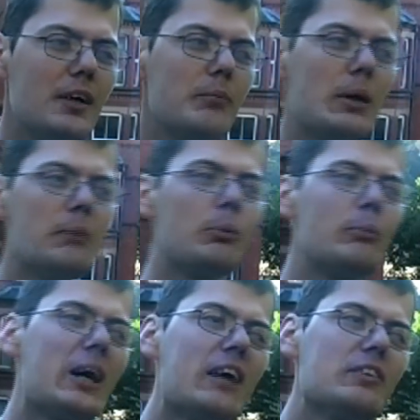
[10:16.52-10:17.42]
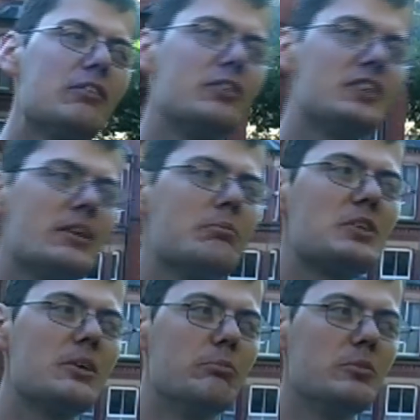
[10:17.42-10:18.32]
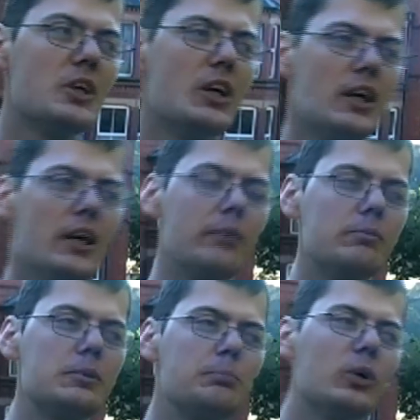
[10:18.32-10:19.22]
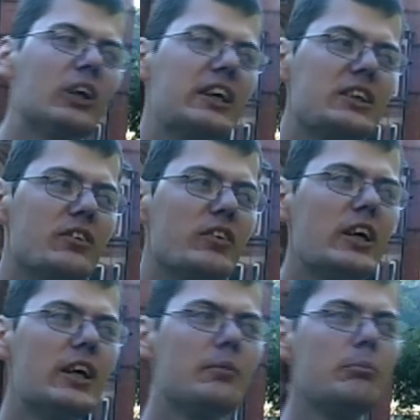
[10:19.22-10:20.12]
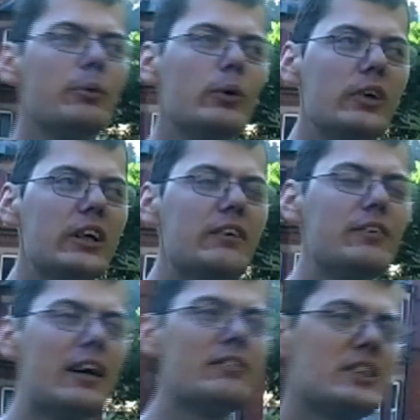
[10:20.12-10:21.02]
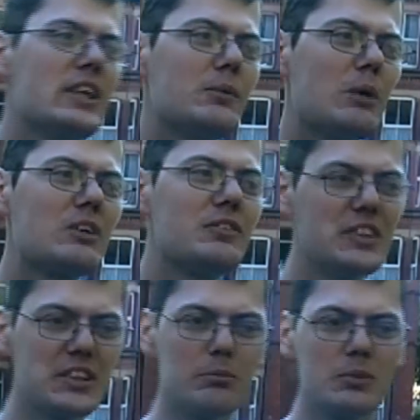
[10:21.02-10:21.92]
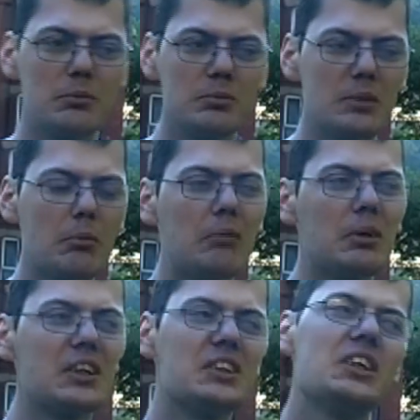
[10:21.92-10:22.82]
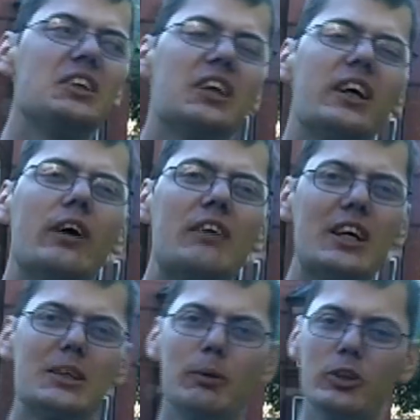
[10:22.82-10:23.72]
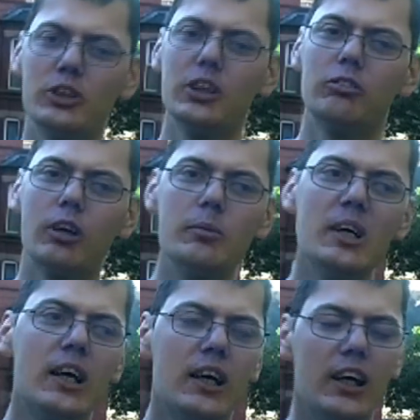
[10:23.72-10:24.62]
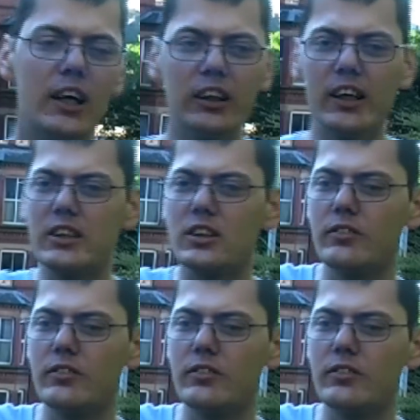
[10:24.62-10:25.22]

People may have different symptoms. But like but if you have a certain amount of these symptoms, it may be considered that you have Asperger's syndrome. And like